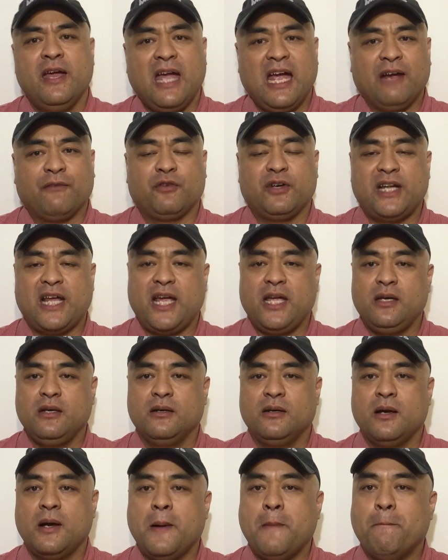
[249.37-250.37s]
every day,
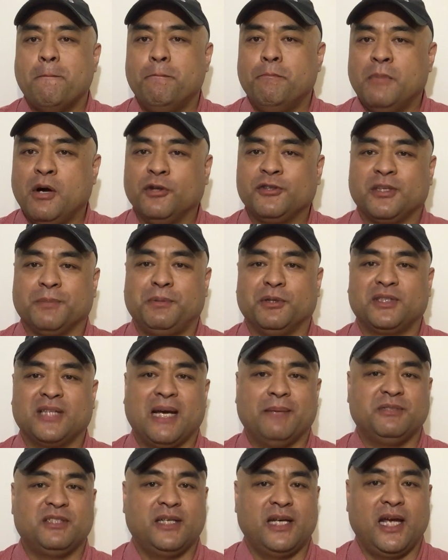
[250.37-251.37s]
multiple
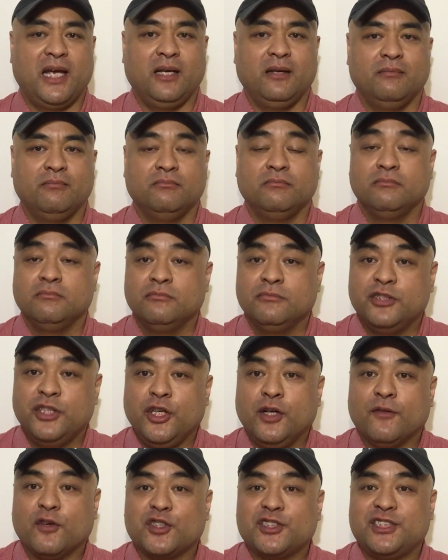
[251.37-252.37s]
times a day, the
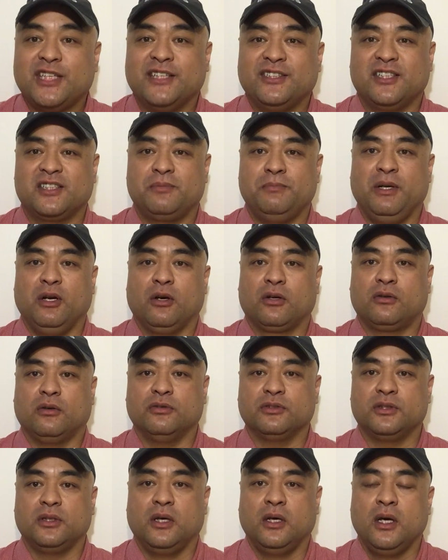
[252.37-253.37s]
universe sends us
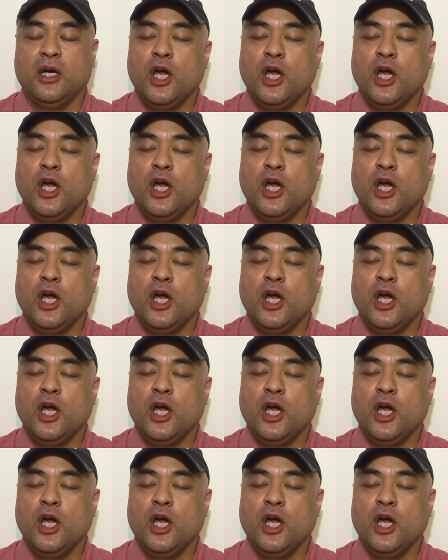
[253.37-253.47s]
miracles.